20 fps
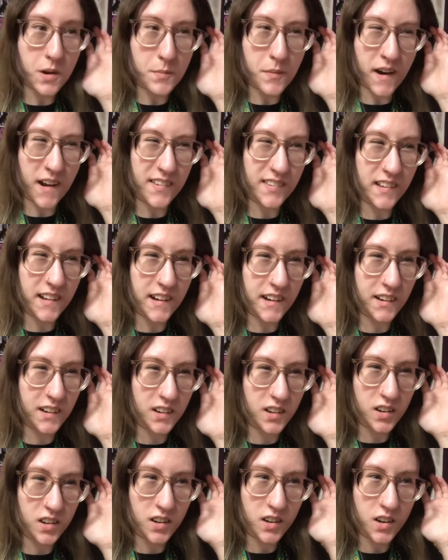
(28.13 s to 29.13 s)
might like
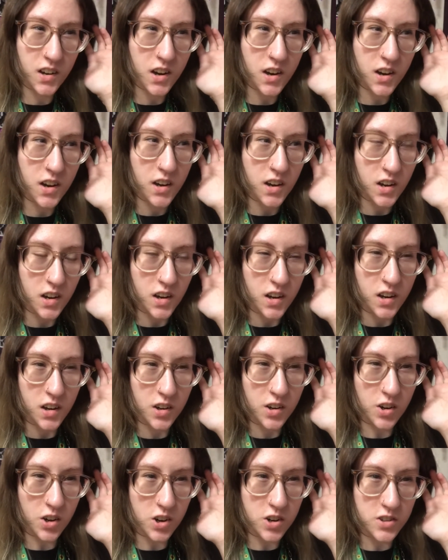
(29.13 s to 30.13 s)

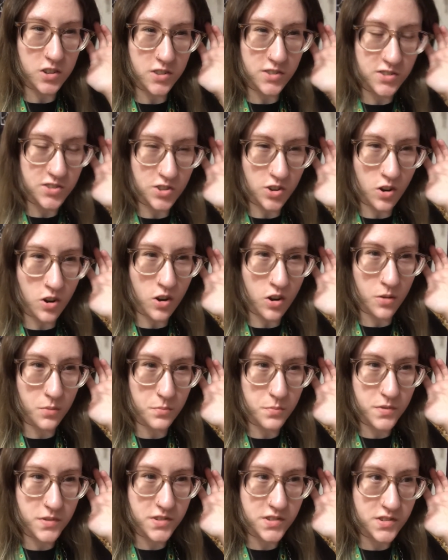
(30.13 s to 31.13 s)
go to the
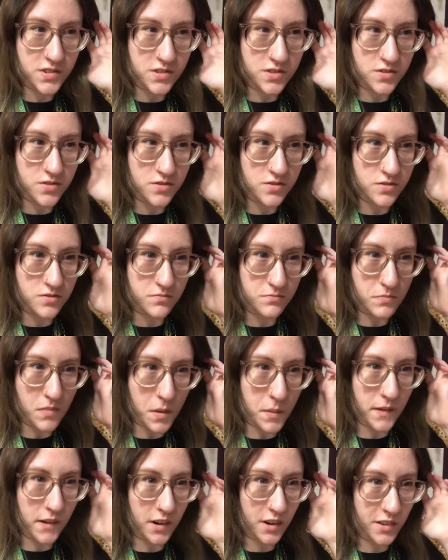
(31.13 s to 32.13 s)
shops
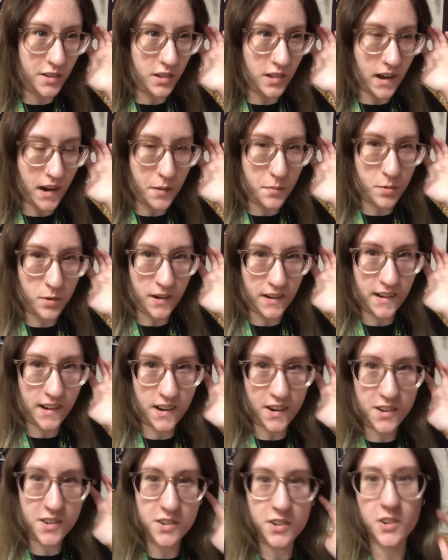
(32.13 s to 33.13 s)
maybe go to the library. I
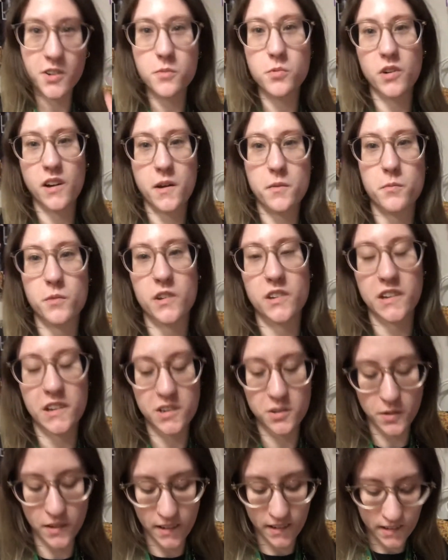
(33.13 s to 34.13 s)
don't know what I'm really
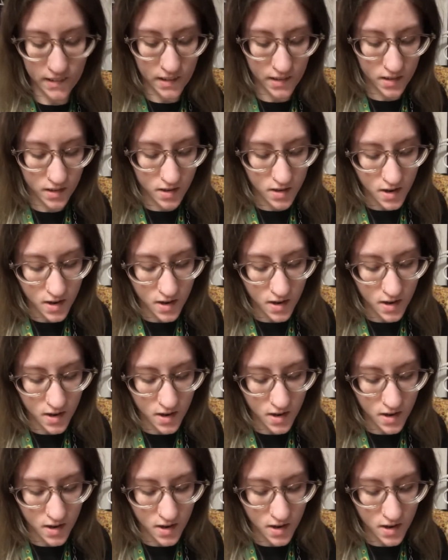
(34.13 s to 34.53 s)
doing yet.